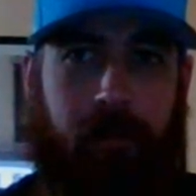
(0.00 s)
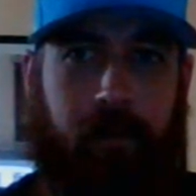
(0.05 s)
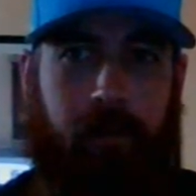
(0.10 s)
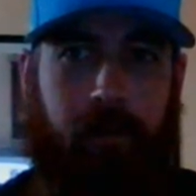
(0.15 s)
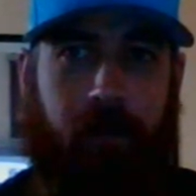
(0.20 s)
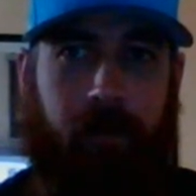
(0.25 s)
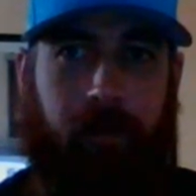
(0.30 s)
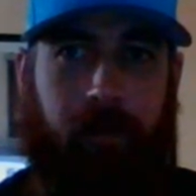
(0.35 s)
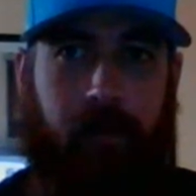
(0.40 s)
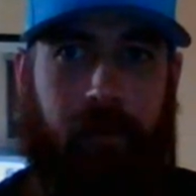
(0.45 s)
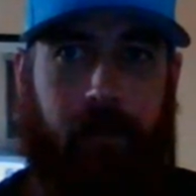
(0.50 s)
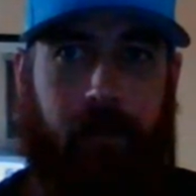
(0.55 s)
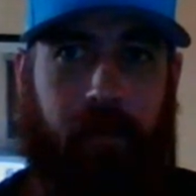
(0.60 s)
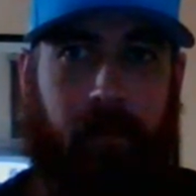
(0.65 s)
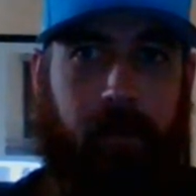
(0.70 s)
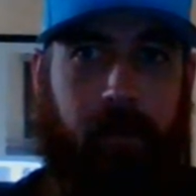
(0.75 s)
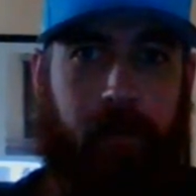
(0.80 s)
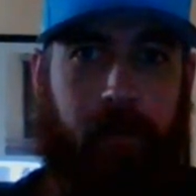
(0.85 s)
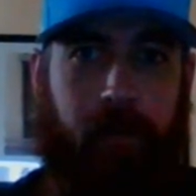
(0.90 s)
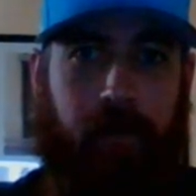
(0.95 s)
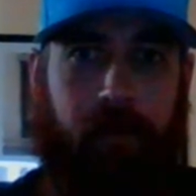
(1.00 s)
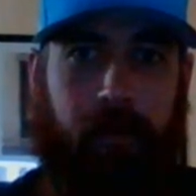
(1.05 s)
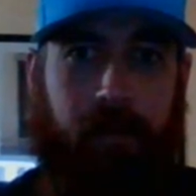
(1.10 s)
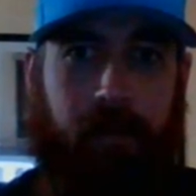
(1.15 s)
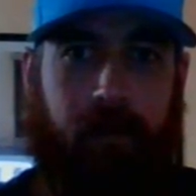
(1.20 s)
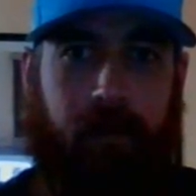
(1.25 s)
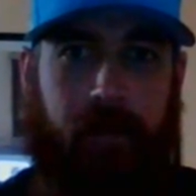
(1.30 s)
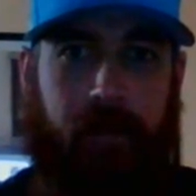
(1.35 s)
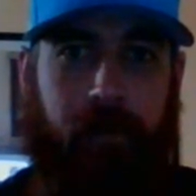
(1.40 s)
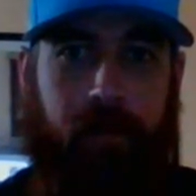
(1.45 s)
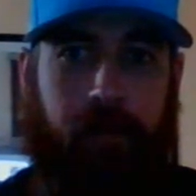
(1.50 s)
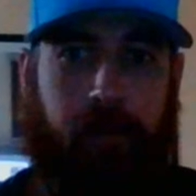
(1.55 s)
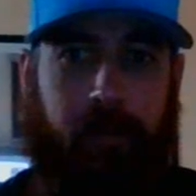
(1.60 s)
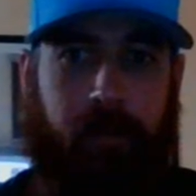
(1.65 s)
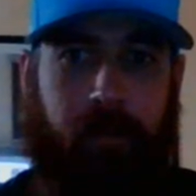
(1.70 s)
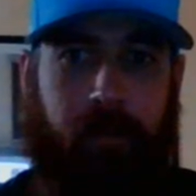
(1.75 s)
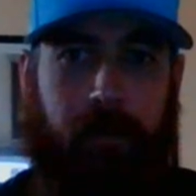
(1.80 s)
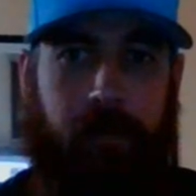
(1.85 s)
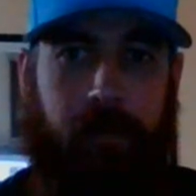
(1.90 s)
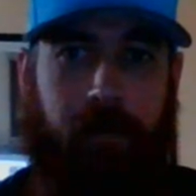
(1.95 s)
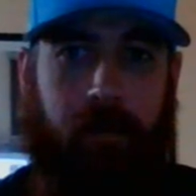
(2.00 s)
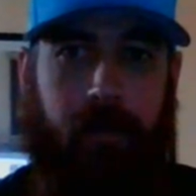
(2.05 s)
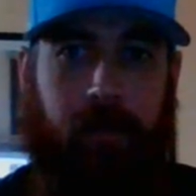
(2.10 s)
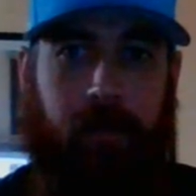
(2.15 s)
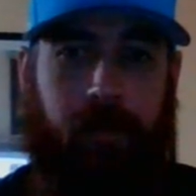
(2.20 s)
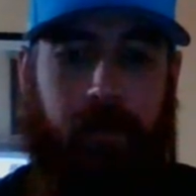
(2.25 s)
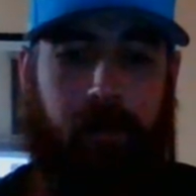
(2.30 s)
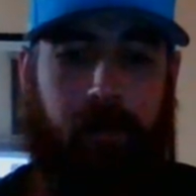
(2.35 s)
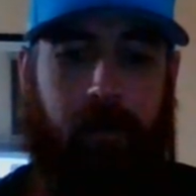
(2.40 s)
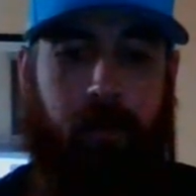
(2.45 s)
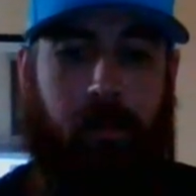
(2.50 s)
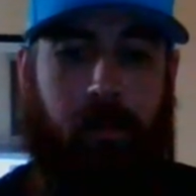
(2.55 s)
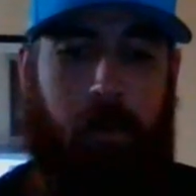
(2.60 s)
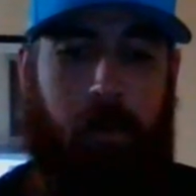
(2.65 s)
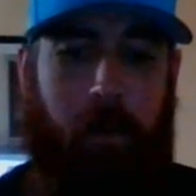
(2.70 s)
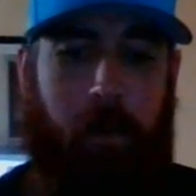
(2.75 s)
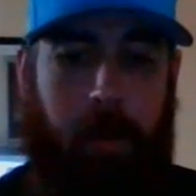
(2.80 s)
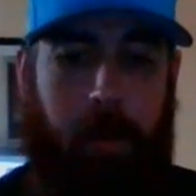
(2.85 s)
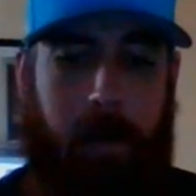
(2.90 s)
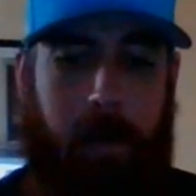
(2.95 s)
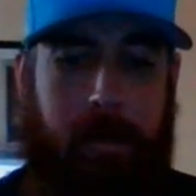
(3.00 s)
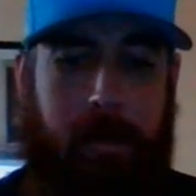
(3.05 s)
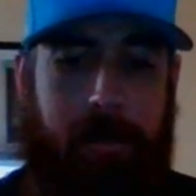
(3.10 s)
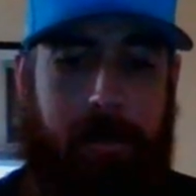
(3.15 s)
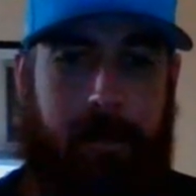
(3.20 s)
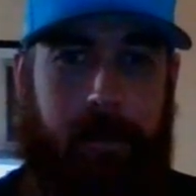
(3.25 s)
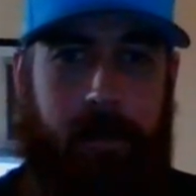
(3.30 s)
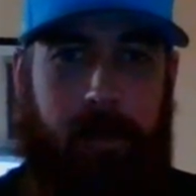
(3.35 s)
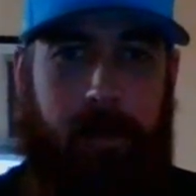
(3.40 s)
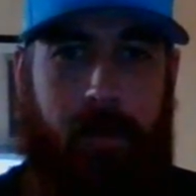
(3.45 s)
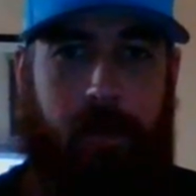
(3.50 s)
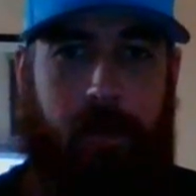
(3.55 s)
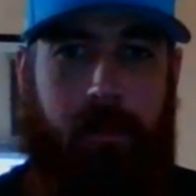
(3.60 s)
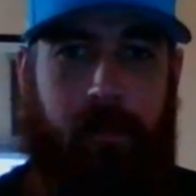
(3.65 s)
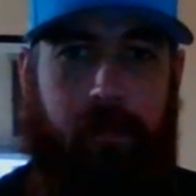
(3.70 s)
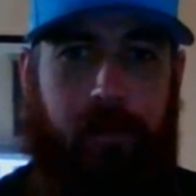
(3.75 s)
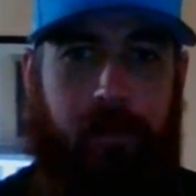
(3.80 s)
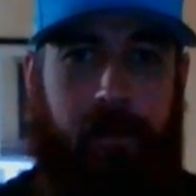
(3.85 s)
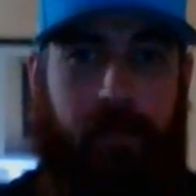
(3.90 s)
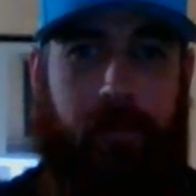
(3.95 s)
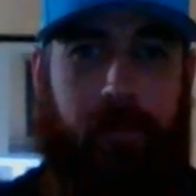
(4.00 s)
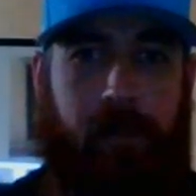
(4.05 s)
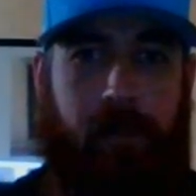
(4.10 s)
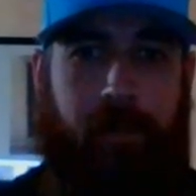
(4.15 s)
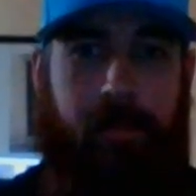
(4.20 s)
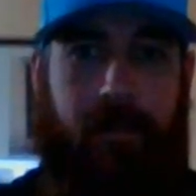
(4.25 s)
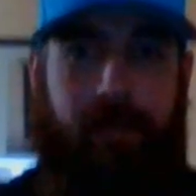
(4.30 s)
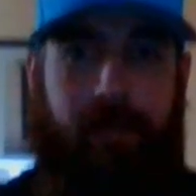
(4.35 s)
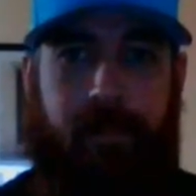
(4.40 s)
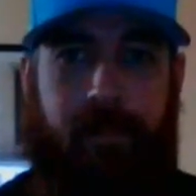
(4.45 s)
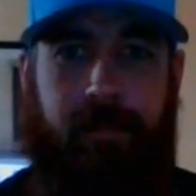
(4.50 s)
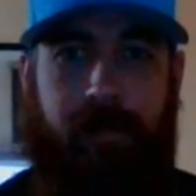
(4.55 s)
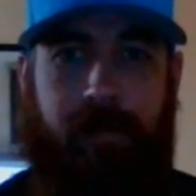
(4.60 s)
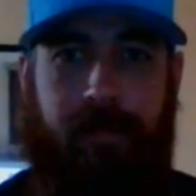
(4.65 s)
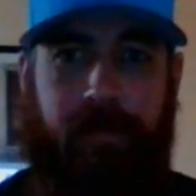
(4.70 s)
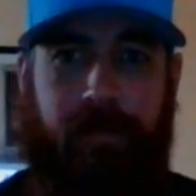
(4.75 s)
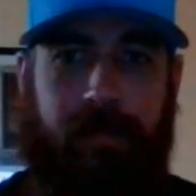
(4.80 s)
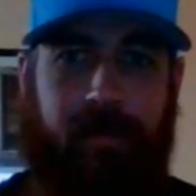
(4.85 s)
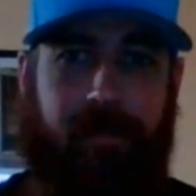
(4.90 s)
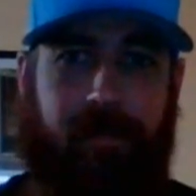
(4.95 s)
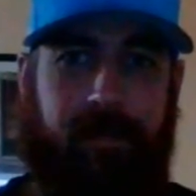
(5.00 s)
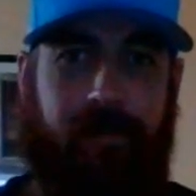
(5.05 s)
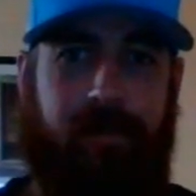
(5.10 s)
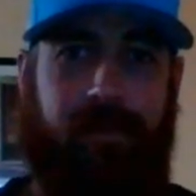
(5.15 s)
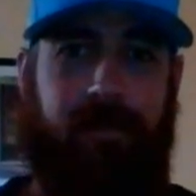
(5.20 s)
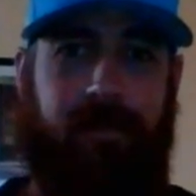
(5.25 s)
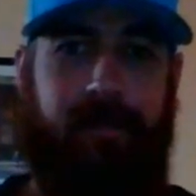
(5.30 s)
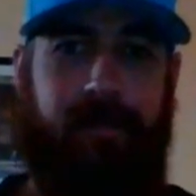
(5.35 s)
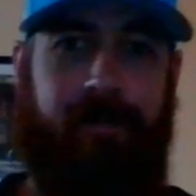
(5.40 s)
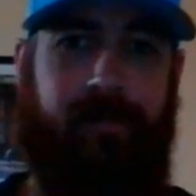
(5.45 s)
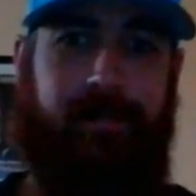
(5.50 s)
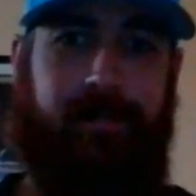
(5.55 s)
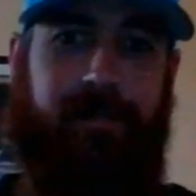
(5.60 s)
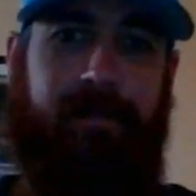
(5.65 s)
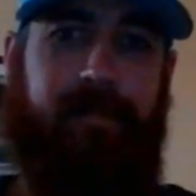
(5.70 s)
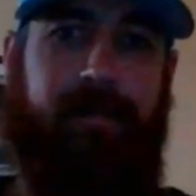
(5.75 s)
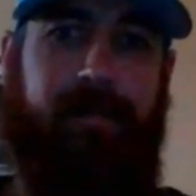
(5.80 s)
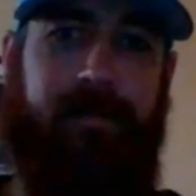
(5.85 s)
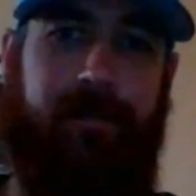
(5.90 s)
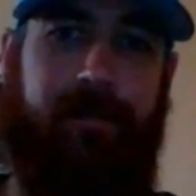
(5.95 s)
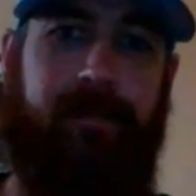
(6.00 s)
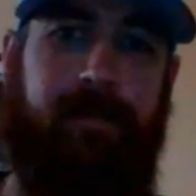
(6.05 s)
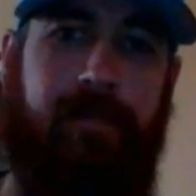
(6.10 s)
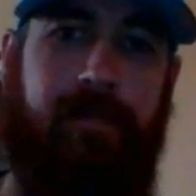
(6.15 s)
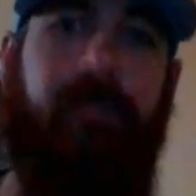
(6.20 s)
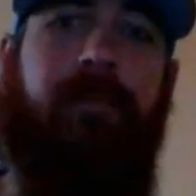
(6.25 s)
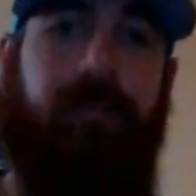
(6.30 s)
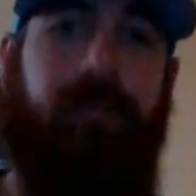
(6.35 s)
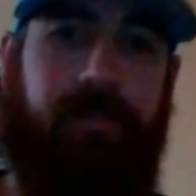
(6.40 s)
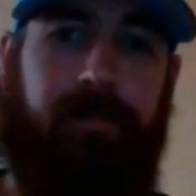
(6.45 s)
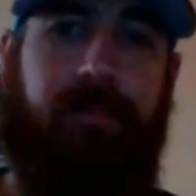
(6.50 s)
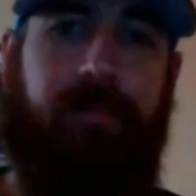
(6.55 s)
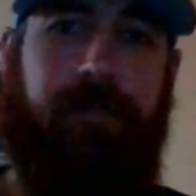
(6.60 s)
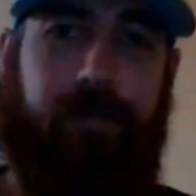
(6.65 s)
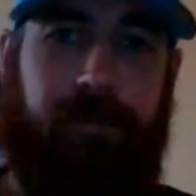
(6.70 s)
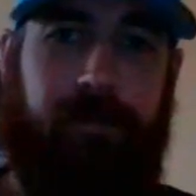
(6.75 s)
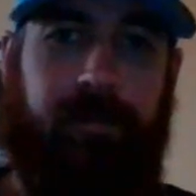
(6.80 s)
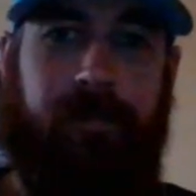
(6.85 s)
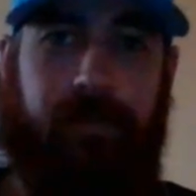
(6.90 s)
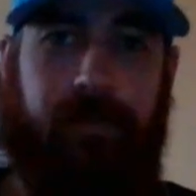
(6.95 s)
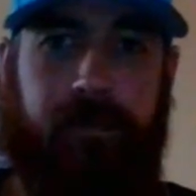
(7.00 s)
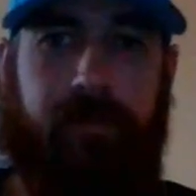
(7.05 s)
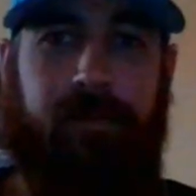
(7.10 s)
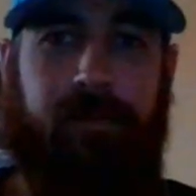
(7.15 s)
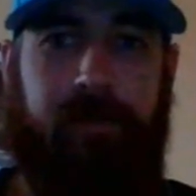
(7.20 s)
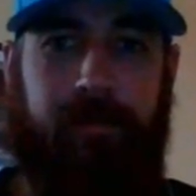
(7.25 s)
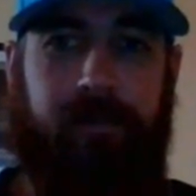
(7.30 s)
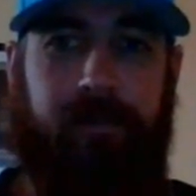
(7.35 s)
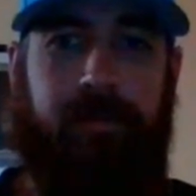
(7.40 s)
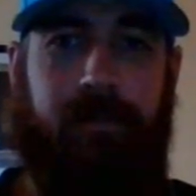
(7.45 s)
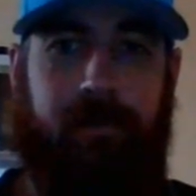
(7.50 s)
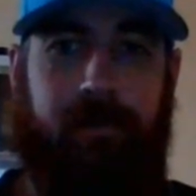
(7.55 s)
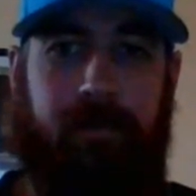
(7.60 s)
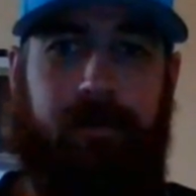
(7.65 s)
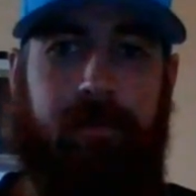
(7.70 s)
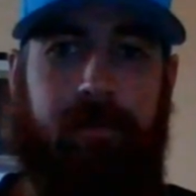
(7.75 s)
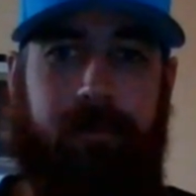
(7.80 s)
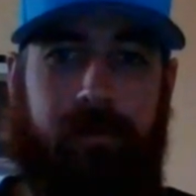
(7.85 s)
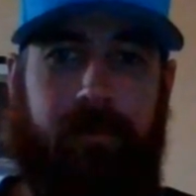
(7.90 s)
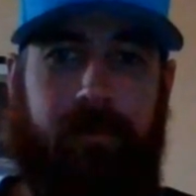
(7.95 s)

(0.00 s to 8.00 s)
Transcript: No words are spoken by the person on screen.